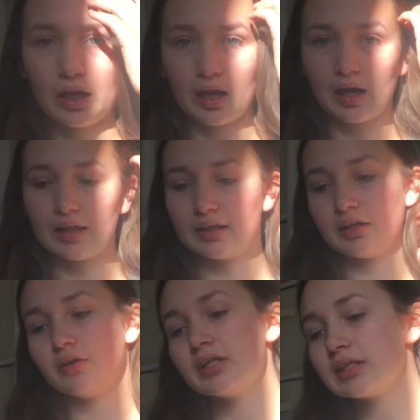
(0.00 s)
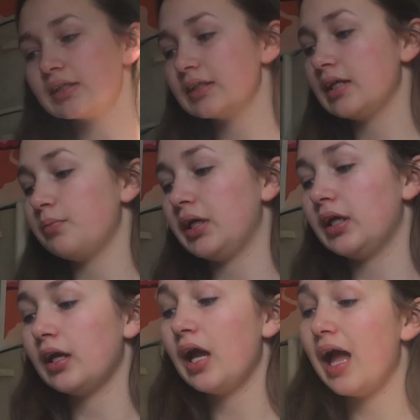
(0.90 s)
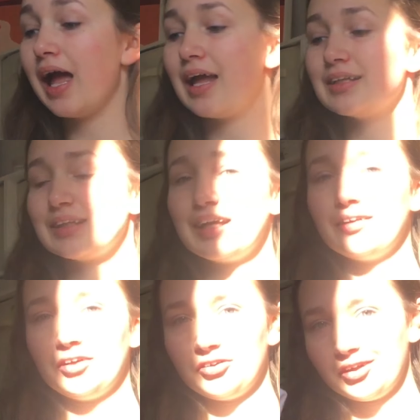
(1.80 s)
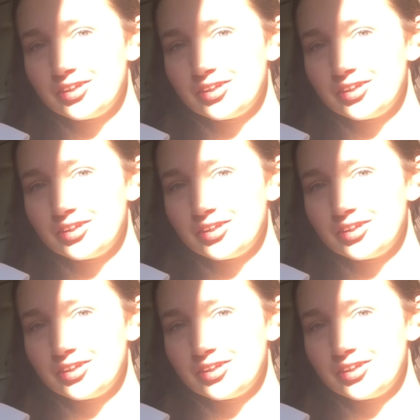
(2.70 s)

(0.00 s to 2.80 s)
I think you guys can see me and I literally